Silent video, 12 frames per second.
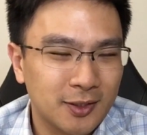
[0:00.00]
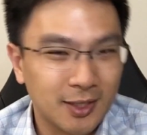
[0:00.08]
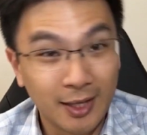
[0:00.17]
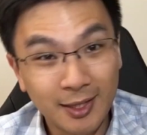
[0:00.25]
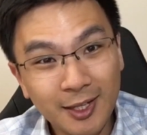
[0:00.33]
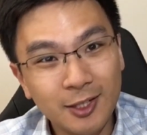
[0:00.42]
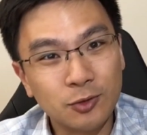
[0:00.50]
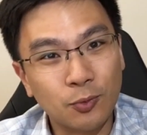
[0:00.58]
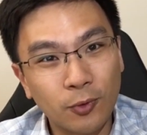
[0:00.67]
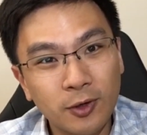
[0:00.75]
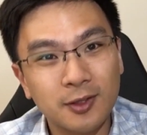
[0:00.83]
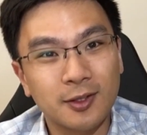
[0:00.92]
I think it's
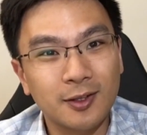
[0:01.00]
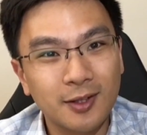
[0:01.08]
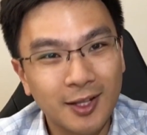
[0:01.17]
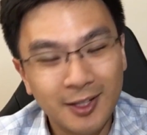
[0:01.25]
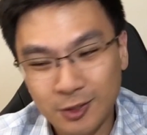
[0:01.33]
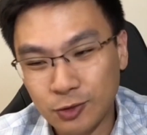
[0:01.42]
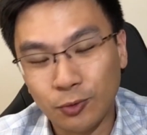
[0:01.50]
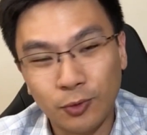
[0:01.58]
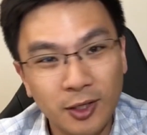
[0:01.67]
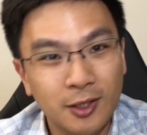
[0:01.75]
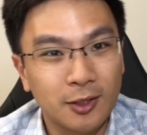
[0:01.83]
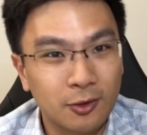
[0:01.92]
worth it. I think it's
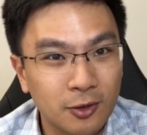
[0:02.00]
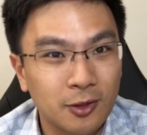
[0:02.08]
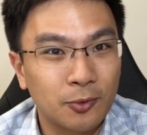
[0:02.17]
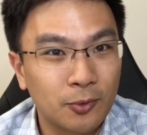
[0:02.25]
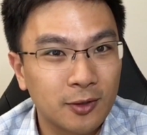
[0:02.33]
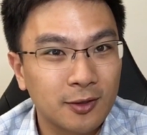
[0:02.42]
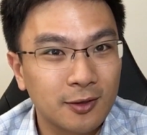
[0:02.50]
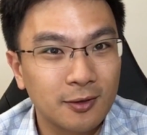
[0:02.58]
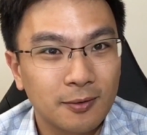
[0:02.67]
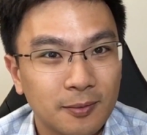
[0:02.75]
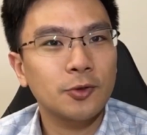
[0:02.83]
really, really worth it.